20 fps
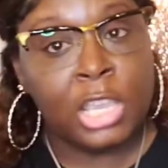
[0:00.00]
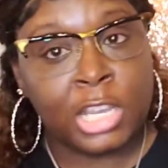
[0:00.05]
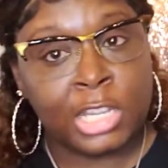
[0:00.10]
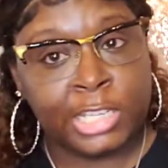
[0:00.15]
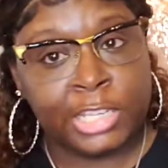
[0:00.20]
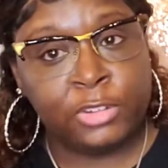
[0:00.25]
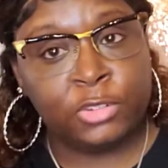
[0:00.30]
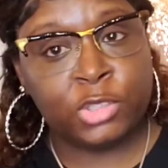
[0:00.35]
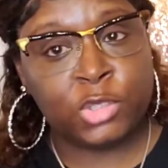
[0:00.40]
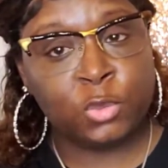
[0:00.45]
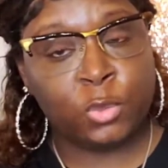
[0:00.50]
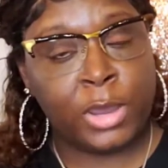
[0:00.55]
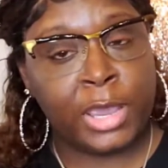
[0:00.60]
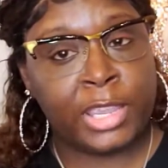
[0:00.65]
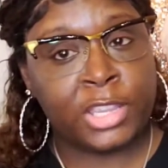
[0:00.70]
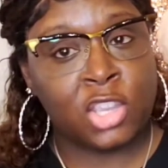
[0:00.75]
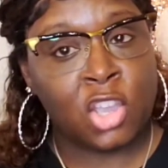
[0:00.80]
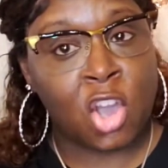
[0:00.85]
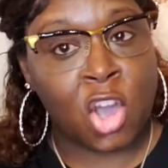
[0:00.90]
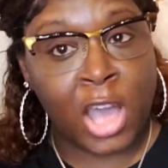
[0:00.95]
Clearance
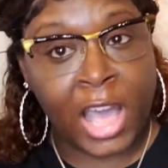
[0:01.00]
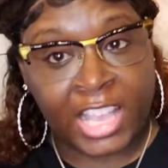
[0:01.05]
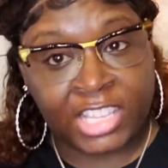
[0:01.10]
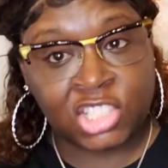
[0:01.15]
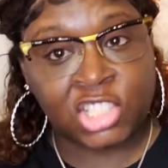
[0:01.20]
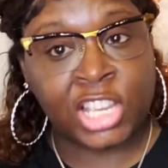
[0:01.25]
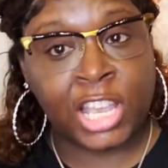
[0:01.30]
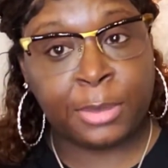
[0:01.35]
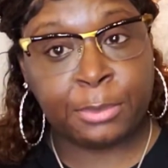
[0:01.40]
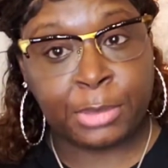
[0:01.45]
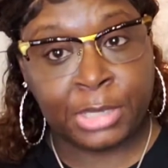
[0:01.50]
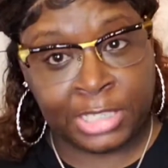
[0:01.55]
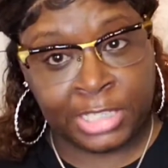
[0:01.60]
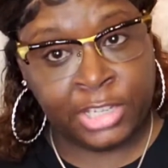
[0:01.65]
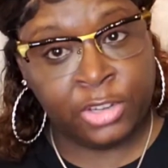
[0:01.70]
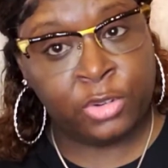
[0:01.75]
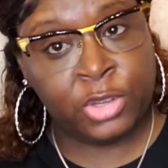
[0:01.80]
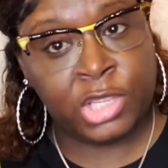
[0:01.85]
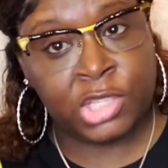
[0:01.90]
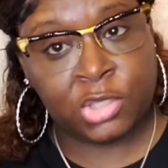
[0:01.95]
rack, y'all. I shop
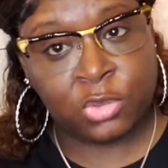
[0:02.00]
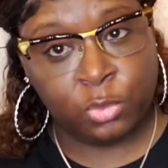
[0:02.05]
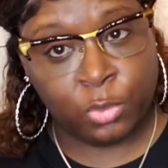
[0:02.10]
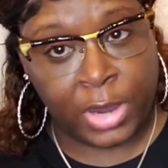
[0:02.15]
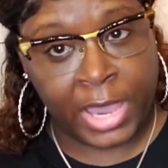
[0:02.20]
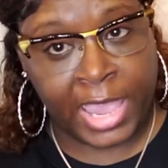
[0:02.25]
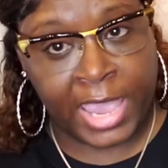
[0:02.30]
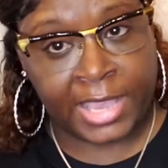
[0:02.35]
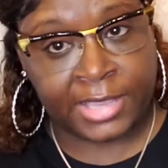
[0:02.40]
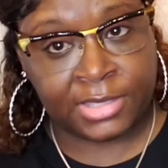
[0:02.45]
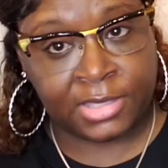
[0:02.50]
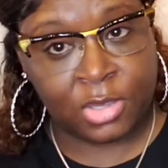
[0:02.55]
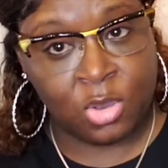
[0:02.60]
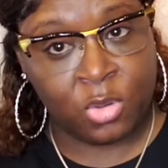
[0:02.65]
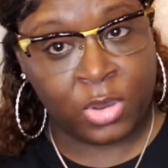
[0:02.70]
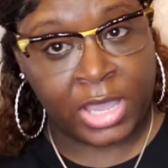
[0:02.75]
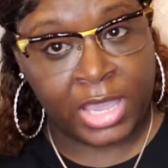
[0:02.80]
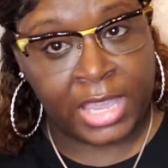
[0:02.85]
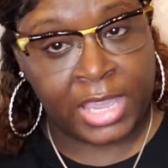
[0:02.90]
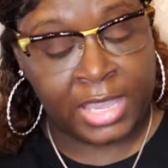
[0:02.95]
clearance racks,
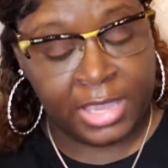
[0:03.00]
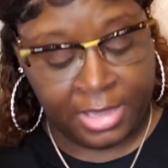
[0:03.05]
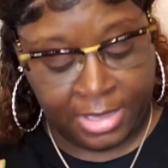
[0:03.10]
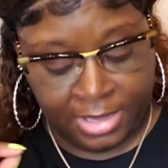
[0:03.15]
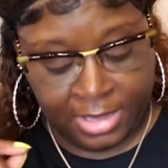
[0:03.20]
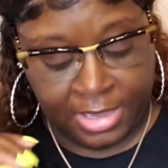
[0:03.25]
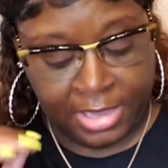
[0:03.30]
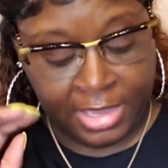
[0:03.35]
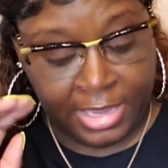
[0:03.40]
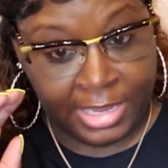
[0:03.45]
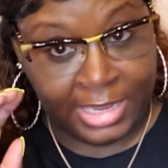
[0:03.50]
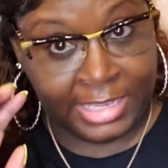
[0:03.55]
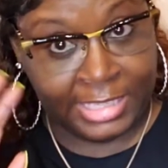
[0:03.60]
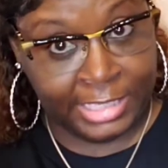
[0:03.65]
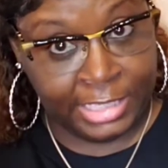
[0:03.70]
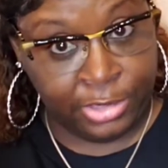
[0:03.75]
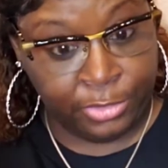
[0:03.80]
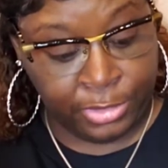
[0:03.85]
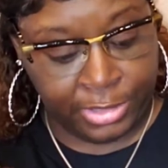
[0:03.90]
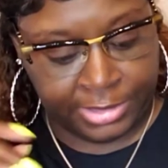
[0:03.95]
okay?
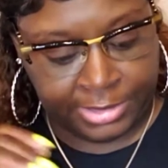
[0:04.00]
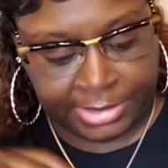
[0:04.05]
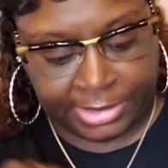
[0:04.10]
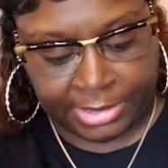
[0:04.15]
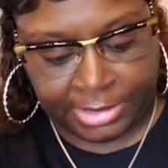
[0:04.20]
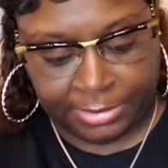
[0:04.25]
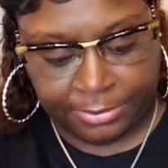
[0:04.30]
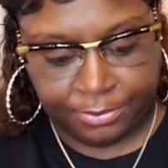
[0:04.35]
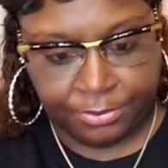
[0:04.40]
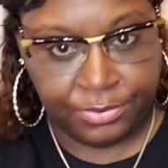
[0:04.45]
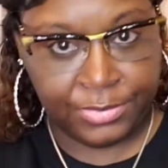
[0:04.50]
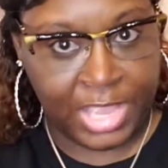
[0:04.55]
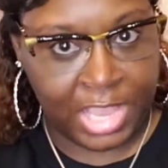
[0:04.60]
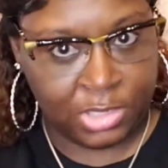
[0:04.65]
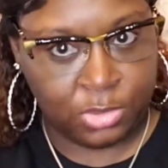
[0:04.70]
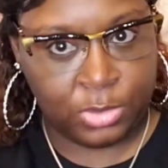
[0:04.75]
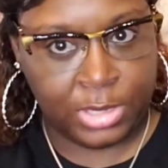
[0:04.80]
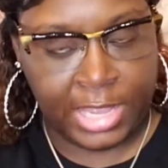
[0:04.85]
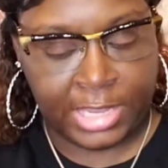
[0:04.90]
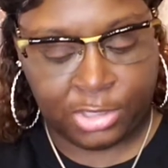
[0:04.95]
Clearance.
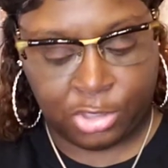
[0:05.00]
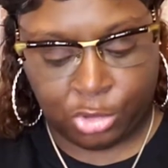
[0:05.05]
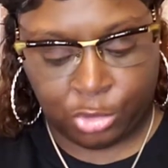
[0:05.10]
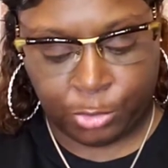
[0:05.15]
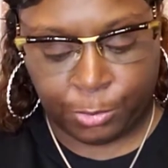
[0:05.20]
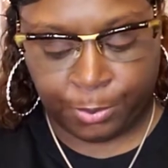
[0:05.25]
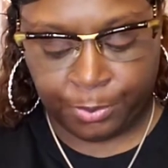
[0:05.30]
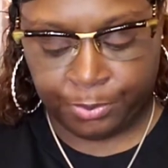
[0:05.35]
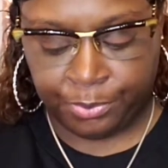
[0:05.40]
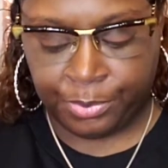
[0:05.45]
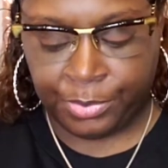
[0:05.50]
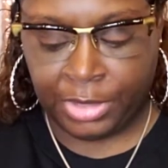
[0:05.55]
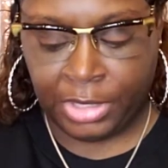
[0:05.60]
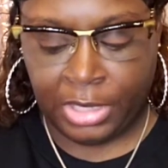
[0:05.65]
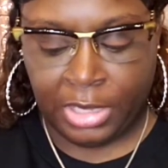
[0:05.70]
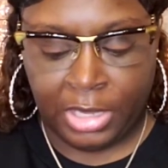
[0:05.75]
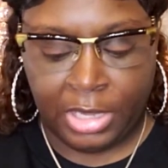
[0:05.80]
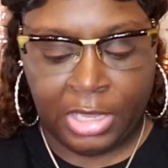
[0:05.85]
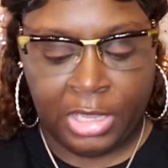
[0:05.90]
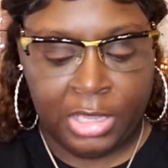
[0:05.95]
That's what I do.
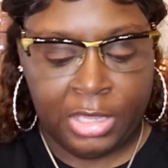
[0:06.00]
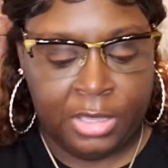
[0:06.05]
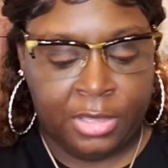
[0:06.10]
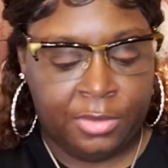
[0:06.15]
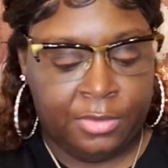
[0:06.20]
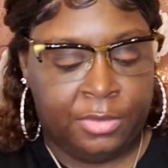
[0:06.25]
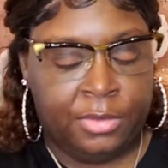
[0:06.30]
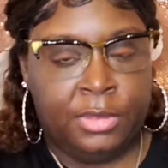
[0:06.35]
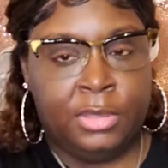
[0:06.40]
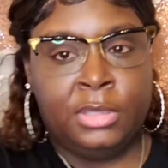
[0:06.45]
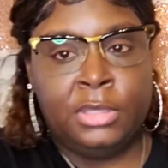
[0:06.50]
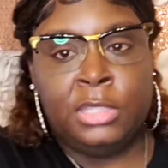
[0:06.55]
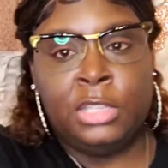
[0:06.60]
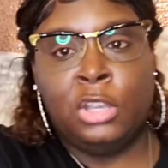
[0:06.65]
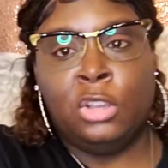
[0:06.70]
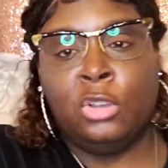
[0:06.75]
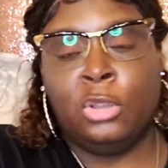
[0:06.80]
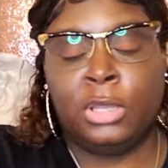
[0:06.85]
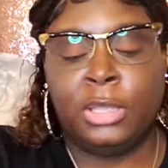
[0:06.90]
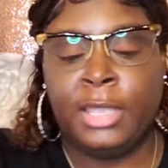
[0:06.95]

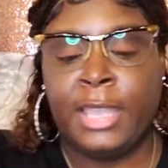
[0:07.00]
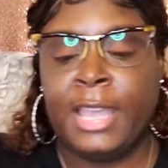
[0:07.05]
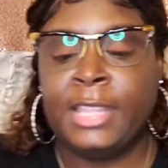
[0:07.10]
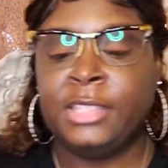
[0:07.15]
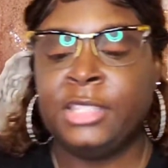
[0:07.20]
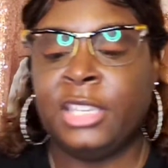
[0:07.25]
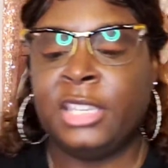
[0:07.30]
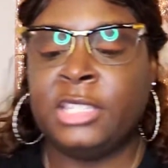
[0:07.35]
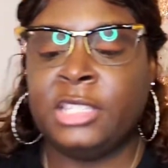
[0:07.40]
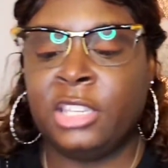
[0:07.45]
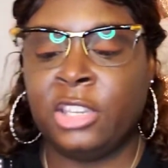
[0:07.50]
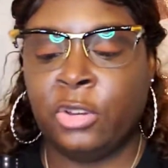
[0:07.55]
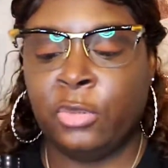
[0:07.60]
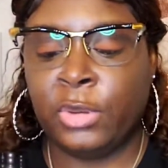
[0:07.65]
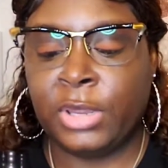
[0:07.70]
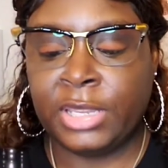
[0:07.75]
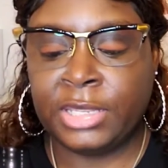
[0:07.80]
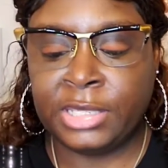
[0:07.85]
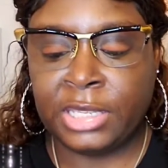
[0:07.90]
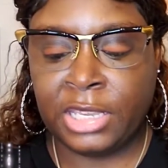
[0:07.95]
So, got these
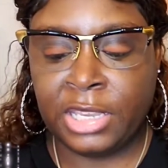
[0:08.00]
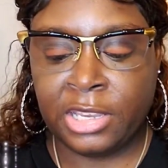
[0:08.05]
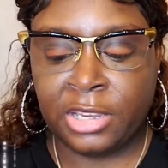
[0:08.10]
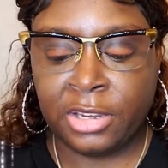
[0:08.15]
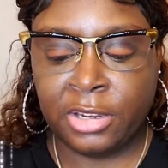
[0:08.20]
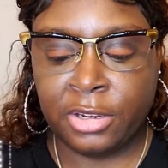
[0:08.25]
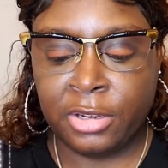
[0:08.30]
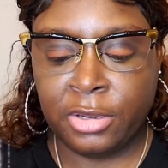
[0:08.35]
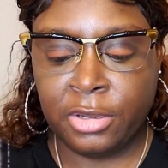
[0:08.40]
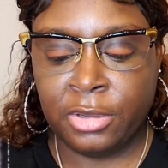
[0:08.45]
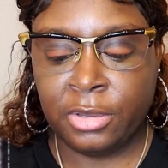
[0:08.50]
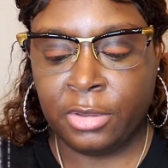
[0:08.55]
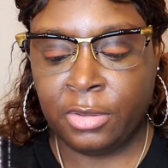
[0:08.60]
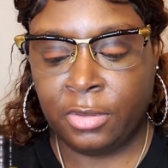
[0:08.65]
earrings here.